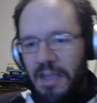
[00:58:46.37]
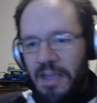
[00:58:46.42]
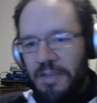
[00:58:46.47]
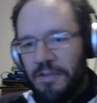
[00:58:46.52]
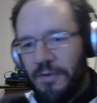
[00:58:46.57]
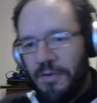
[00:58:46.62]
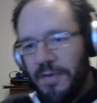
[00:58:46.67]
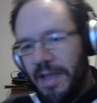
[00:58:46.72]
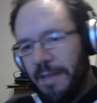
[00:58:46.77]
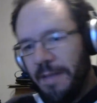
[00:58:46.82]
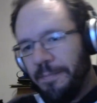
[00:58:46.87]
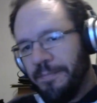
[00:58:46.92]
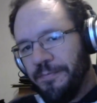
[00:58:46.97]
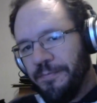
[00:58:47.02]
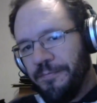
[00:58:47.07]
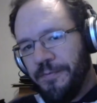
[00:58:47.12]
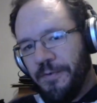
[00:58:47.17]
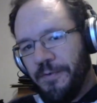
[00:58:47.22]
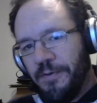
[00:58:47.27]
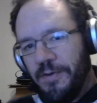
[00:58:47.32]
So yep,
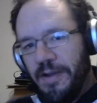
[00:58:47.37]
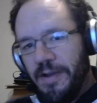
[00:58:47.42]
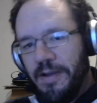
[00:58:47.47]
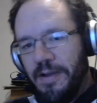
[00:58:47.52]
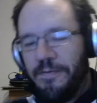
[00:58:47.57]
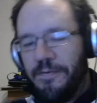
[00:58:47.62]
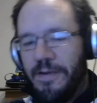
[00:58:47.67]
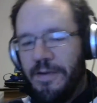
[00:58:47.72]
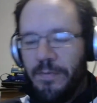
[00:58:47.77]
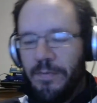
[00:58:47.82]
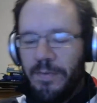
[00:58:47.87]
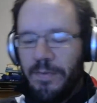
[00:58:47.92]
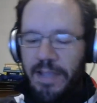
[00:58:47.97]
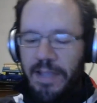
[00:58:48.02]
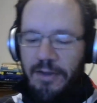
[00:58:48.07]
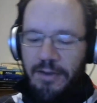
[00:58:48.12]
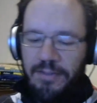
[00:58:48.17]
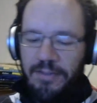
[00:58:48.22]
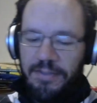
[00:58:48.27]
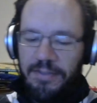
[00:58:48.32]
for everyone
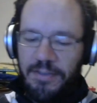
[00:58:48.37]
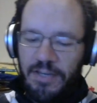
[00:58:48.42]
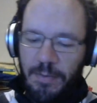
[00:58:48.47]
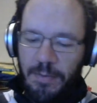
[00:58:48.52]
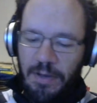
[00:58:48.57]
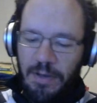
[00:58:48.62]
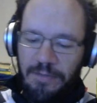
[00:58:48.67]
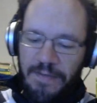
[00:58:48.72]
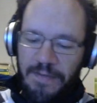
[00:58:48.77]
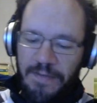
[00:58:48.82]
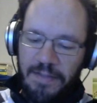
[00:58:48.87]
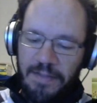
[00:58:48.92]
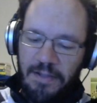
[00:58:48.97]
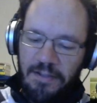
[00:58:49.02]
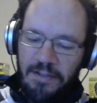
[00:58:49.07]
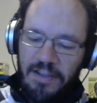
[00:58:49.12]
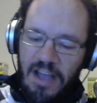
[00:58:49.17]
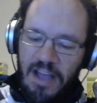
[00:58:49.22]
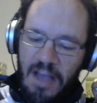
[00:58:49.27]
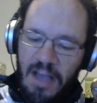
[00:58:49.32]
here at the
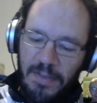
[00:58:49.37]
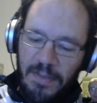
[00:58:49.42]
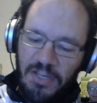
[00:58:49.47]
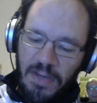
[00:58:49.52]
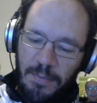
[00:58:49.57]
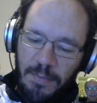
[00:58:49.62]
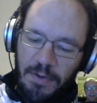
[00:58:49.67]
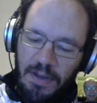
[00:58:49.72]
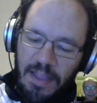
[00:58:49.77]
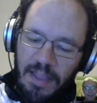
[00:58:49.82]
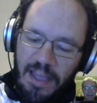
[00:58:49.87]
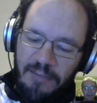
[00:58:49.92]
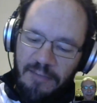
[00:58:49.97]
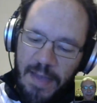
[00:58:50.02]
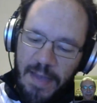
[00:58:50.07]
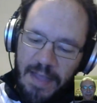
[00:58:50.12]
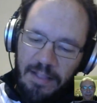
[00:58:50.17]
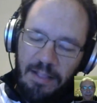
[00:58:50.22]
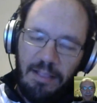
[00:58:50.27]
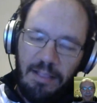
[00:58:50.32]
JeopardyFan.com and Jeopardy Live
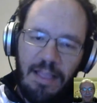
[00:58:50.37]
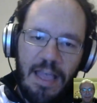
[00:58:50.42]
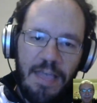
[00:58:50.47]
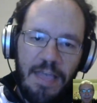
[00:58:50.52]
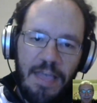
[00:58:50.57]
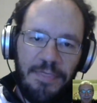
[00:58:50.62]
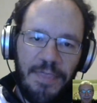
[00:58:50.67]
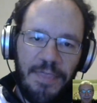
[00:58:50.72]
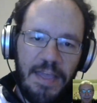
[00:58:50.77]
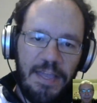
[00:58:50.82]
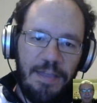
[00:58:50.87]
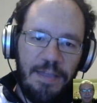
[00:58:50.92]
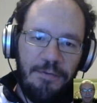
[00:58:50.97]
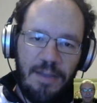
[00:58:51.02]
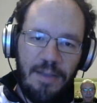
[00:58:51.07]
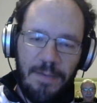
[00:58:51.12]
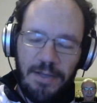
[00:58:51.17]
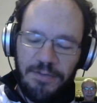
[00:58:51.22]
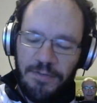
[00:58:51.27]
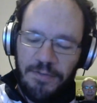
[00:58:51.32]
panel, thank you very
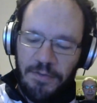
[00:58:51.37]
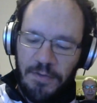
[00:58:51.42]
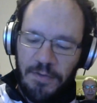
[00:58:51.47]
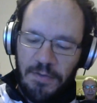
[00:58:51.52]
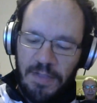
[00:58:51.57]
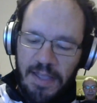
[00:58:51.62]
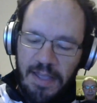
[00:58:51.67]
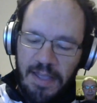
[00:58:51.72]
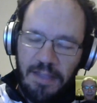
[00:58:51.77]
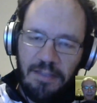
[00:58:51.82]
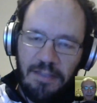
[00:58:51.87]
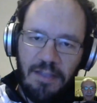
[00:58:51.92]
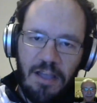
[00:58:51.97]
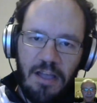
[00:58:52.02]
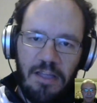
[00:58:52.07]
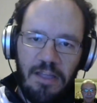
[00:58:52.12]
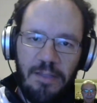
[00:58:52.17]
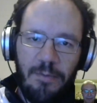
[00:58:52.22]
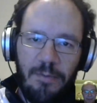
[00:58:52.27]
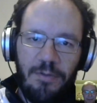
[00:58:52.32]
much for tuning in.
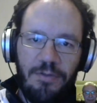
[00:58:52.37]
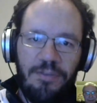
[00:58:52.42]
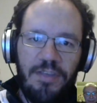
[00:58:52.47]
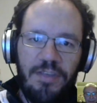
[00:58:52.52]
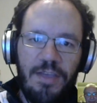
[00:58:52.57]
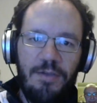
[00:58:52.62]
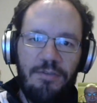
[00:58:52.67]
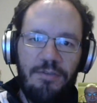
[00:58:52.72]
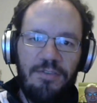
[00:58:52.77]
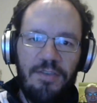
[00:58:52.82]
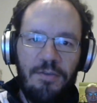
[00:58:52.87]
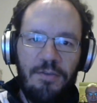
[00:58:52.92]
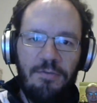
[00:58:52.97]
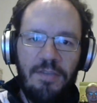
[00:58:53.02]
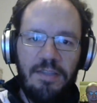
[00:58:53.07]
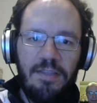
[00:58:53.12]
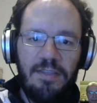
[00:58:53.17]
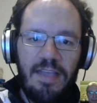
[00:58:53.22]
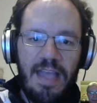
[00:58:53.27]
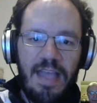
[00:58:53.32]
You will see you soon,
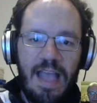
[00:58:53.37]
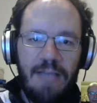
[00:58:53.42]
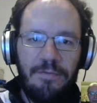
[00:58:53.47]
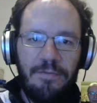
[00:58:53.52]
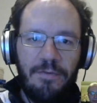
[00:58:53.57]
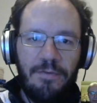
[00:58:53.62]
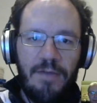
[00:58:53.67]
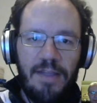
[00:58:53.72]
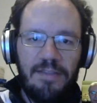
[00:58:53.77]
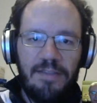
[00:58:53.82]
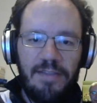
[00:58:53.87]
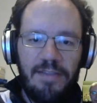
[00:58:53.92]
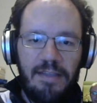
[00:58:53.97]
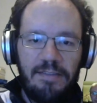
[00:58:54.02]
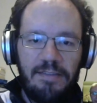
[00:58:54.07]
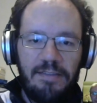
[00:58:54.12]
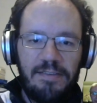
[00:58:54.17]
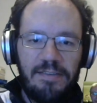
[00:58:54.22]
and have a great night.